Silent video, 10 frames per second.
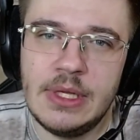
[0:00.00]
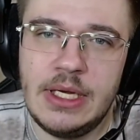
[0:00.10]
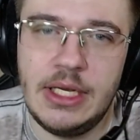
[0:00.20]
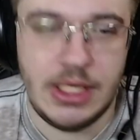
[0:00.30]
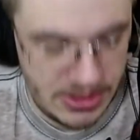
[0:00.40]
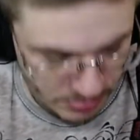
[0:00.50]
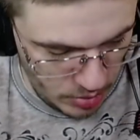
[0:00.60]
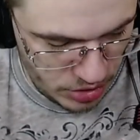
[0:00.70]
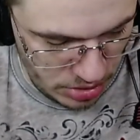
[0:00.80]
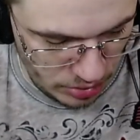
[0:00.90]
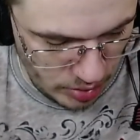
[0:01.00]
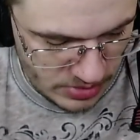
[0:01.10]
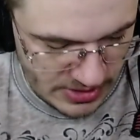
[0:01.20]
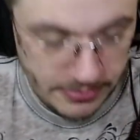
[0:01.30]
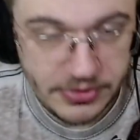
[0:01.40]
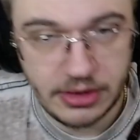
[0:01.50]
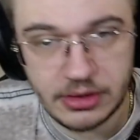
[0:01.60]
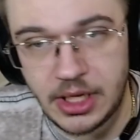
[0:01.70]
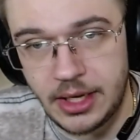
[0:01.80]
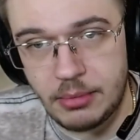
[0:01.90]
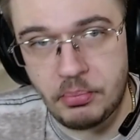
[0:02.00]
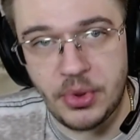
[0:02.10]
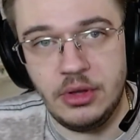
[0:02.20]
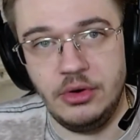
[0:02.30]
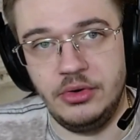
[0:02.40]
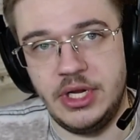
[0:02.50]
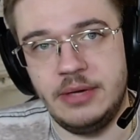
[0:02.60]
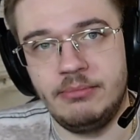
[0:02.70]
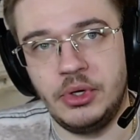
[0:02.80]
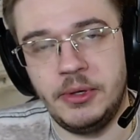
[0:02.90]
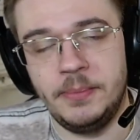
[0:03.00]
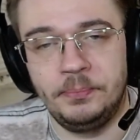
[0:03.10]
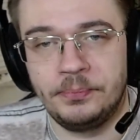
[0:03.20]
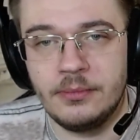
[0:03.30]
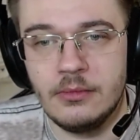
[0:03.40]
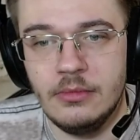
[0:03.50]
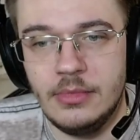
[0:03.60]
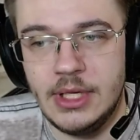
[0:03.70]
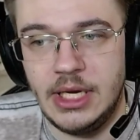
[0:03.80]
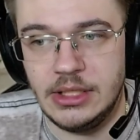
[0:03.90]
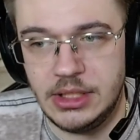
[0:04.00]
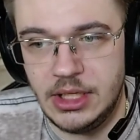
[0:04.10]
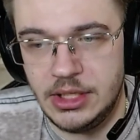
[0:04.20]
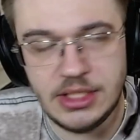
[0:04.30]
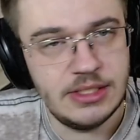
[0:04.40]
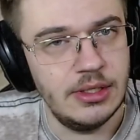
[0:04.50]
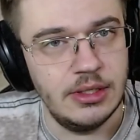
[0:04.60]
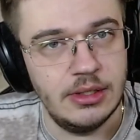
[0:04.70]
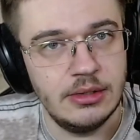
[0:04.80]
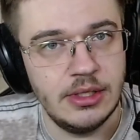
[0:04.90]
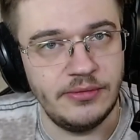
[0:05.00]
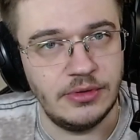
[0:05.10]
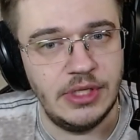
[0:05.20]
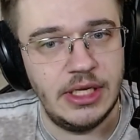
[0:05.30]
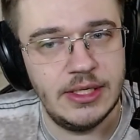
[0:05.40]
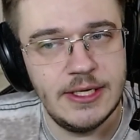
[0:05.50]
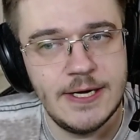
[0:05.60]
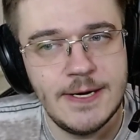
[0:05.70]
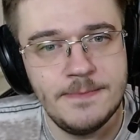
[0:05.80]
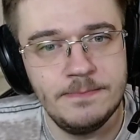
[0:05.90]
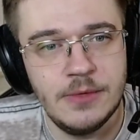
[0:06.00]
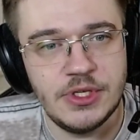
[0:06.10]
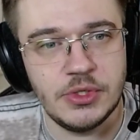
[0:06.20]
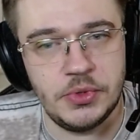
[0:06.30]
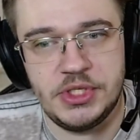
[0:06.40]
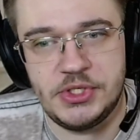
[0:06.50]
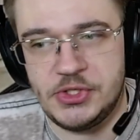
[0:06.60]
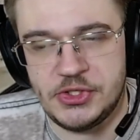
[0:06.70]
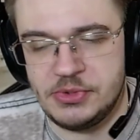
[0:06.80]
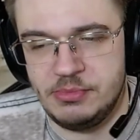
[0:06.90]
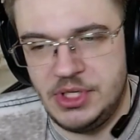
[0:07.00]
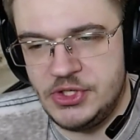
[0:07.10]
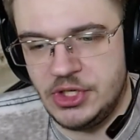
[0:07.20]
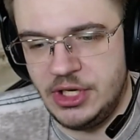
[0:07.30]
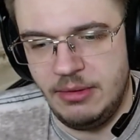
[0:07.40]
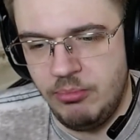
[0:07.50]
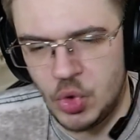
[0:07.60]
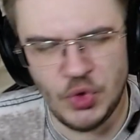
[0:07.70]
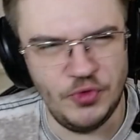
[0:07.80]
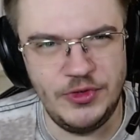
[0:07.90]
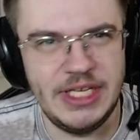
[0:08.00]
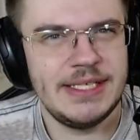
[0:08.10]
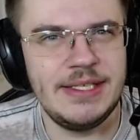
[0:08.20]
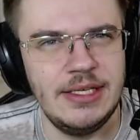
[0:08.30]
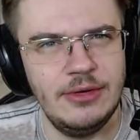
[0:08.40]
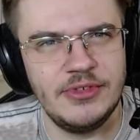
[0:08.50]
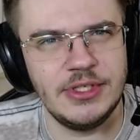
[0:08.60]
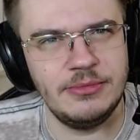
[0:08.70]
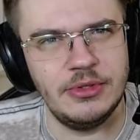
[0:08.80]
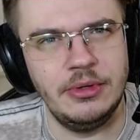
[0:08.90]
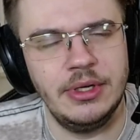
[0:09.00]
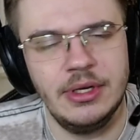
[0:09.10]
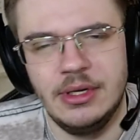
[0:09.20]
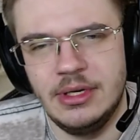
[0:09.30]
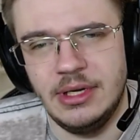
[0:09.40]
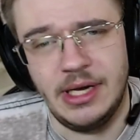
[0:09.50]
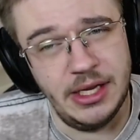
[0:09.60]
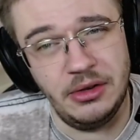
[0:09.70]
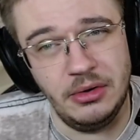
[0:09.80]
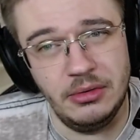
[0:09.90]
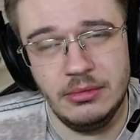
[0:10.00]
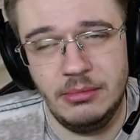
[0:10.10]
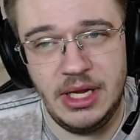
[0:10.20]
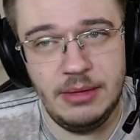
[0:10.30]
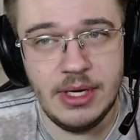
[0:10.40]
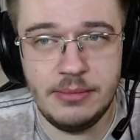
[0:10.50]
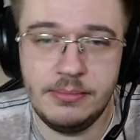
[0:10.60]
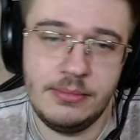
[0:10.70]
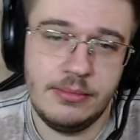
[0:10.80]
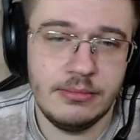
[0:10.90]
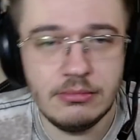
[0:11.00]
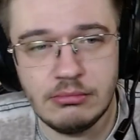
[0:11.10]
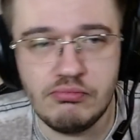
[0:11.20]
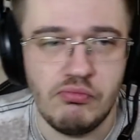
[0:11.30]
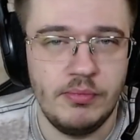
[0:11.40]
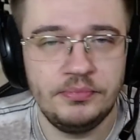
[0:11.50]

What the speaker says: And I suppose he wrote something like, "You're done, bro," and he's done after that. So this is basically a book of destiny of some sort. I don't know. Maybe I'm.